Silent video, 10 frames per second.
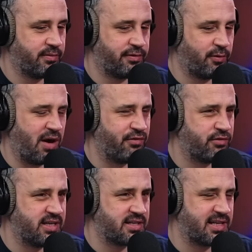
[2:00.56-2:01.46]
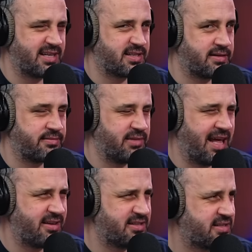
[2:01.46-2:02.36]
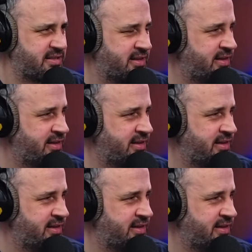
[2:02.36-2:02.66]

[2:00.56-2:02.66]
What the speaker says: for whatever reason, Leicester let us.